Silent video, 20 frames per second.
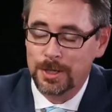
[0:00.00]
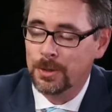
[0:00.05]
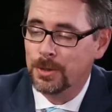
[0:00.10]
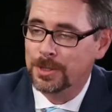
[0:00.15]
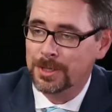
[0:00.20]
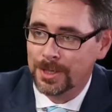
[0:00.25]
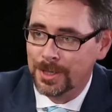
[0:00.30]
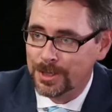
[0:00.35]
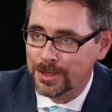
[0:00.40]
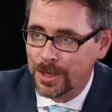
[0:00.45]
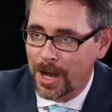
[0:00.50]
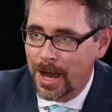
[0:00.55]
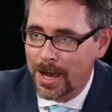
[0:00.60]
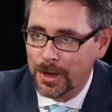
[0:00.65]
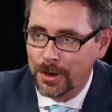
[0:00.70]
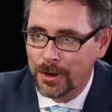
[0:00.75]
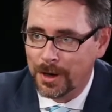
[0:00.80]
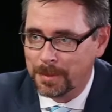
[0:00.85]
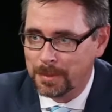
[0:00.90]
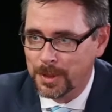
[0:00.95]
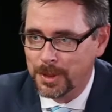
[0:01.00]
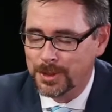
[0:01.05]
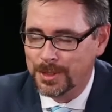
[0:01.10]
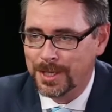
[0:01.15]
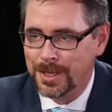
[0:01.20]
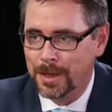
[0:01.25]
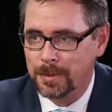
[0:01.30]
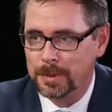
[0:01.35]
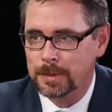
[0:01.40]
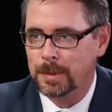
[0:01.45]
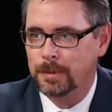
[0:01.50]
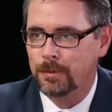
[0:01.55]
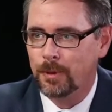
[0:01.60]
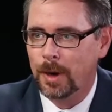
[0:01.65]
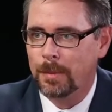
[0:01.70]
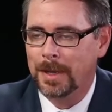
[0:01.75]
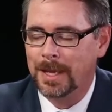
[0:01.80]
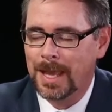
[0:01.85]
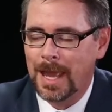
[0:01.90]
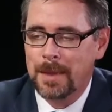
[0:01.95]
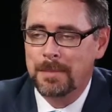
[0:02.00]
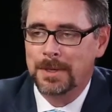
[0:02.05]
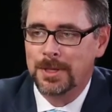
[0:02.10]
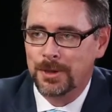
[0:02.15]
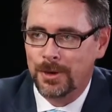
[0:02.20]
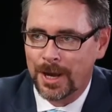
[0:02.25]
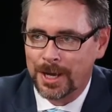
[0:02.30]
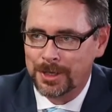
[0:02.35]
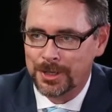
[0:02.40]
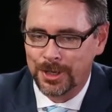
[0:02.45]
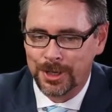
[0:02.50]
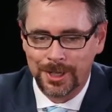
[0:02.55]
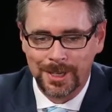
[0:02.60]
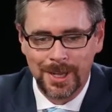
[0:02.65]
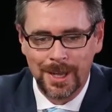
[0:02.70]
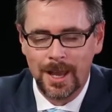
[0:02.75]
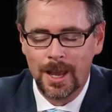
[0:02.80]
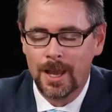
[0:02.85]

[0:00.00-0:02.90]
do as a designer at museums before I became a director.